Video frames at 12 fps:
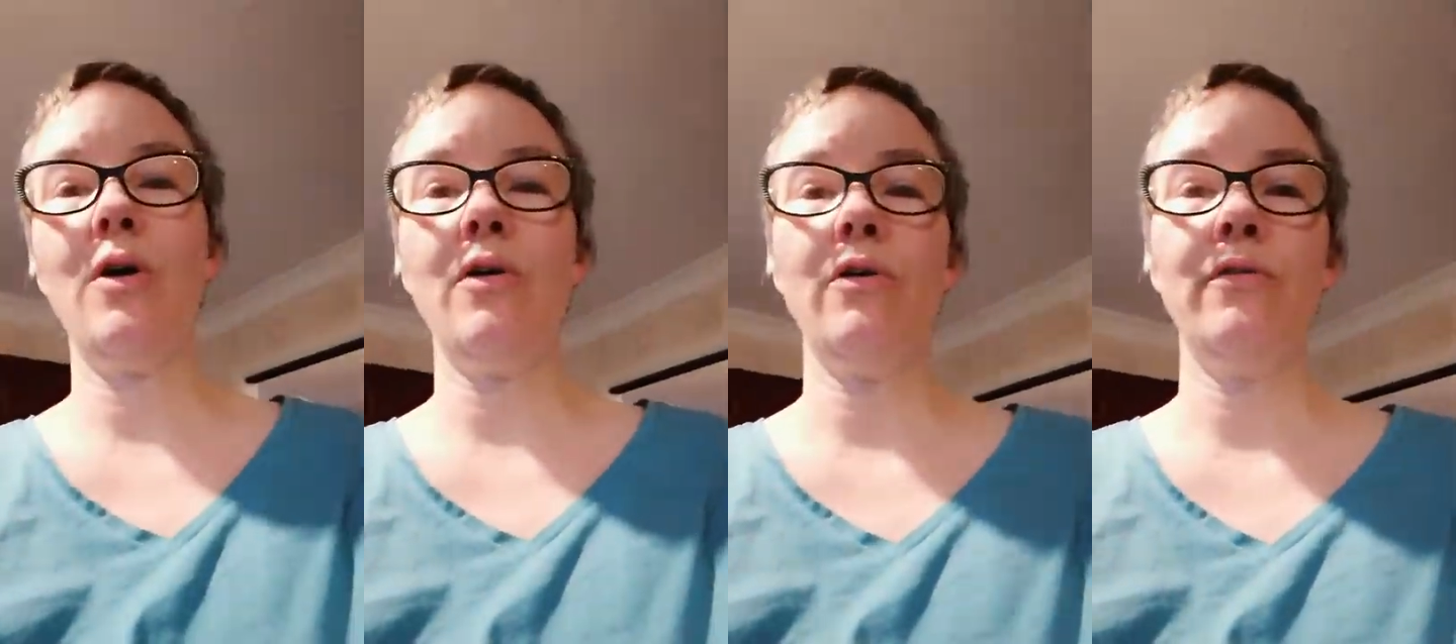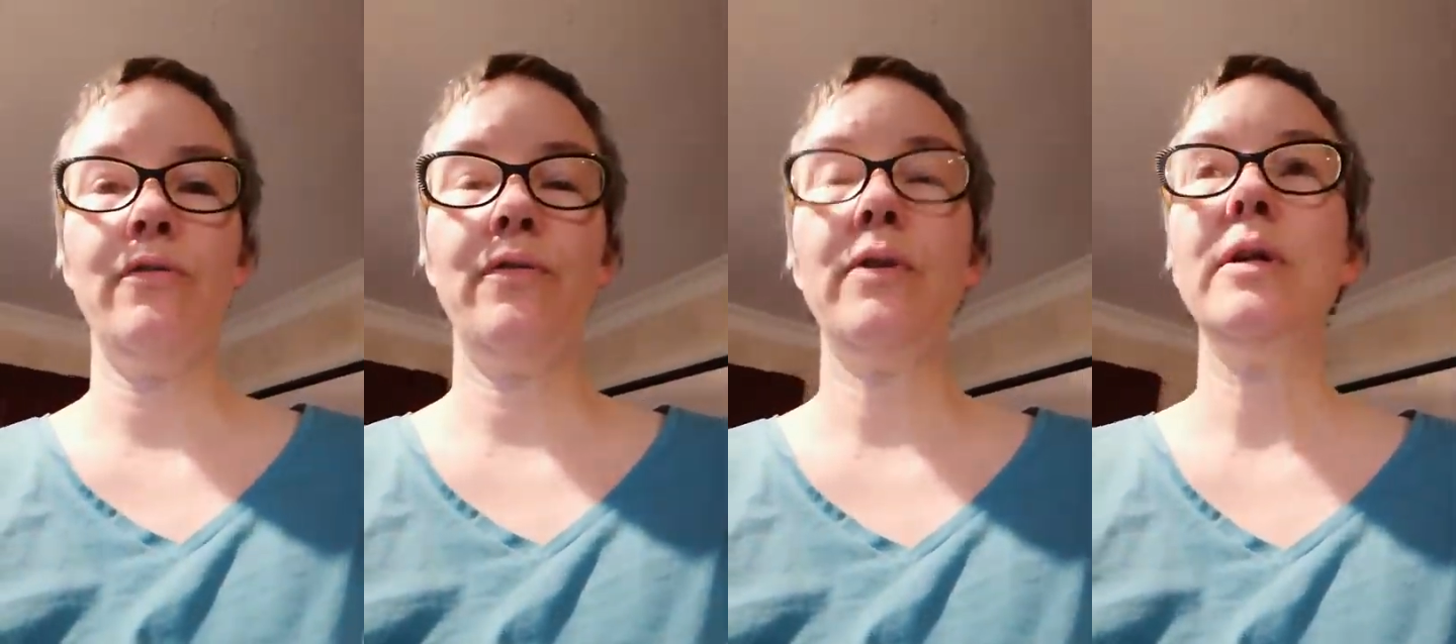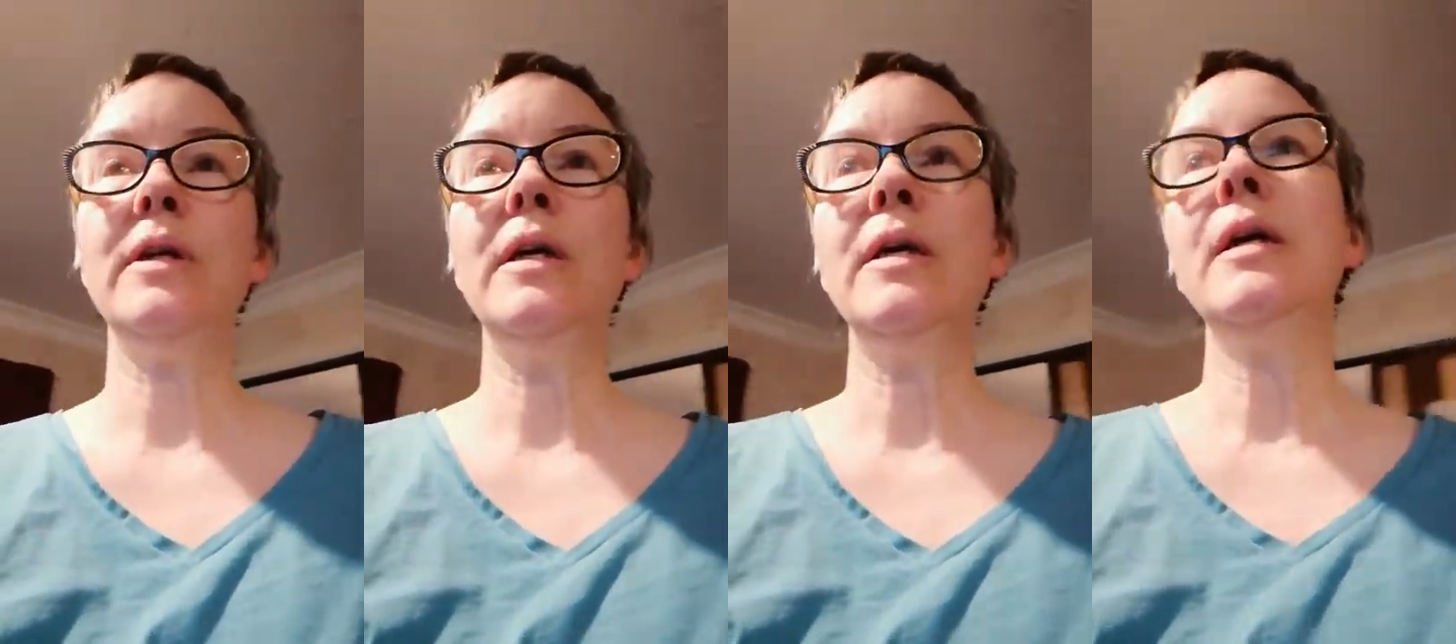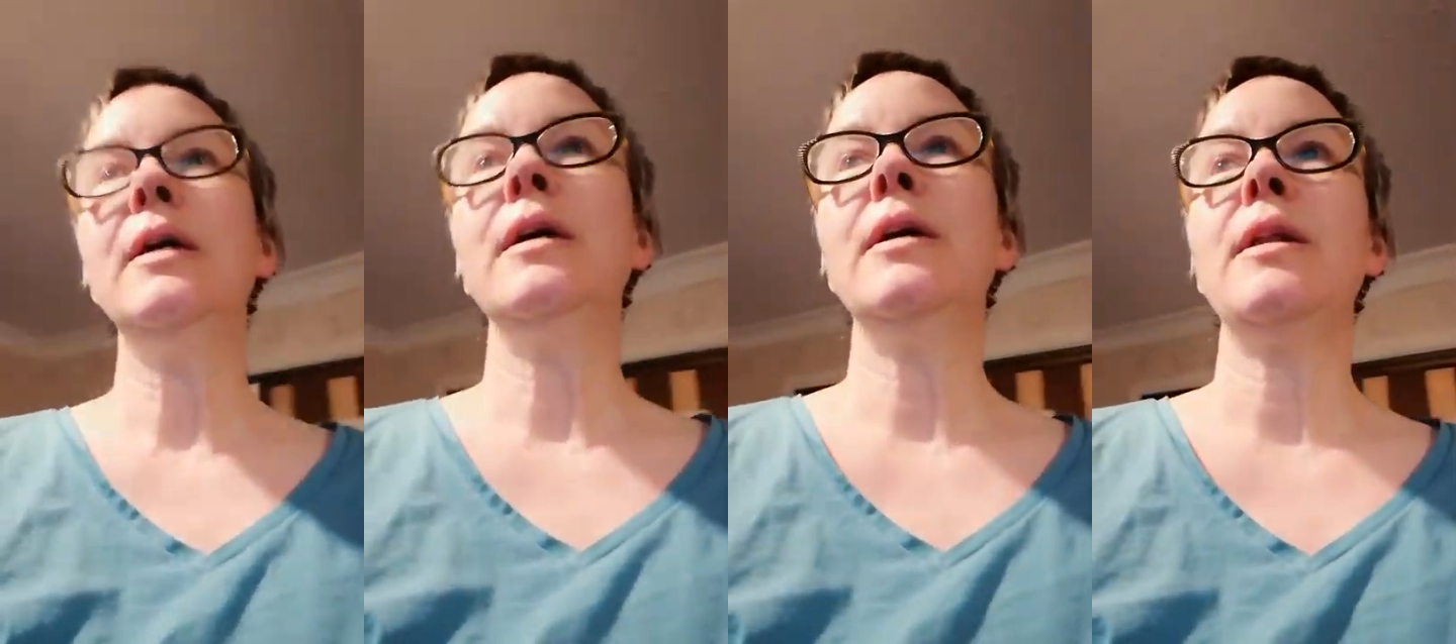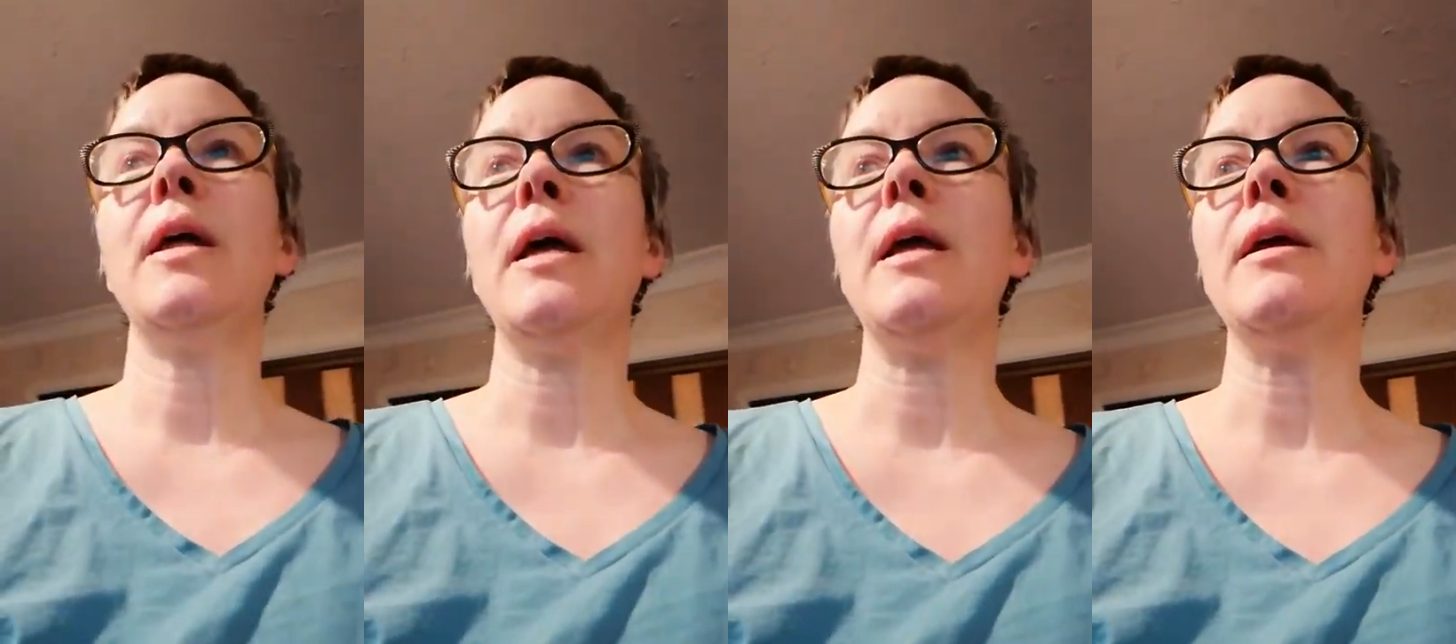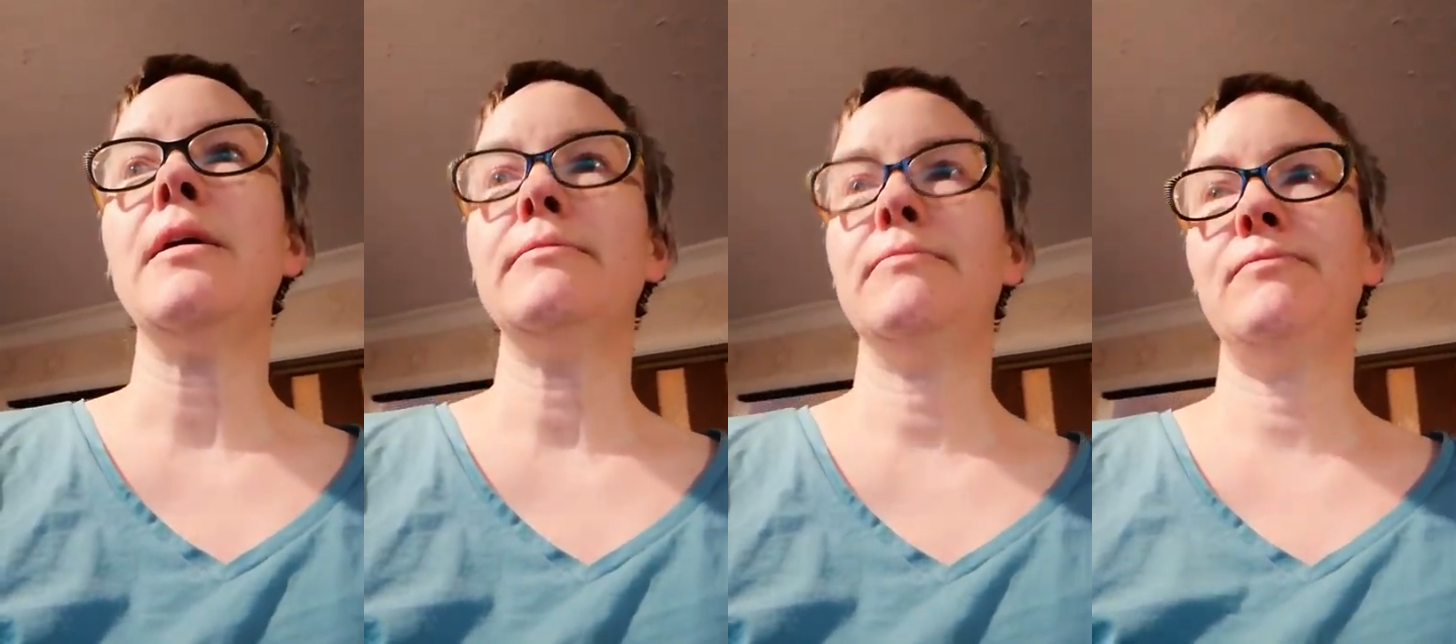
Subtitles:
of a